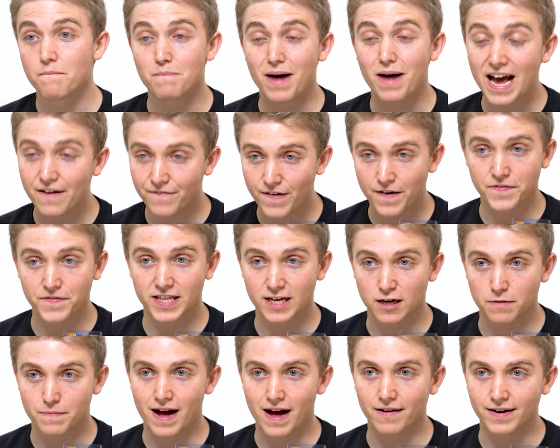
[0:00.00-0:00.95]
My favorite
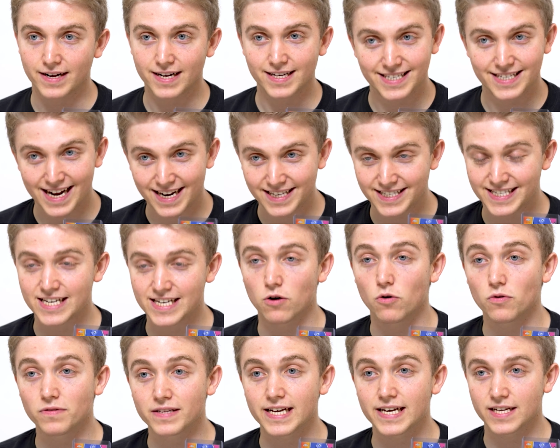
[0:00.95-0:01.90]
thing about it is that it's the
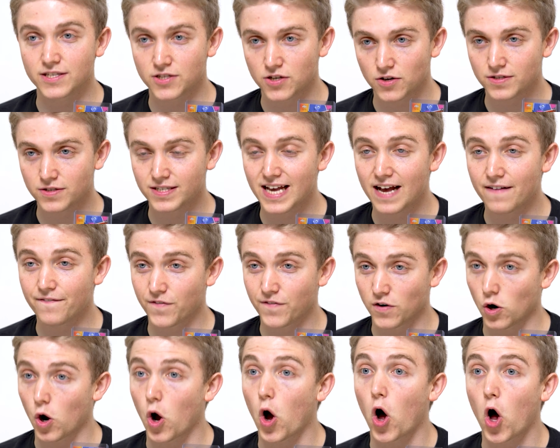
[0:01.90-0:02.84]
only insert set
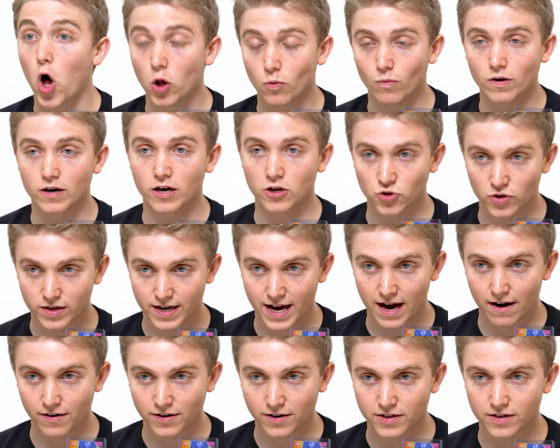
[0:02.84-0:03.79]
for all 100
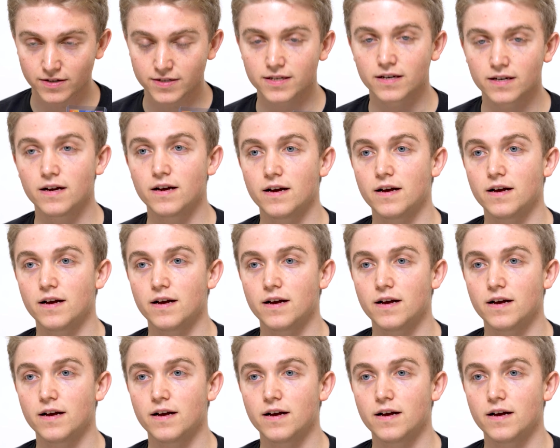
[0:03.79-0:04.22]
characters.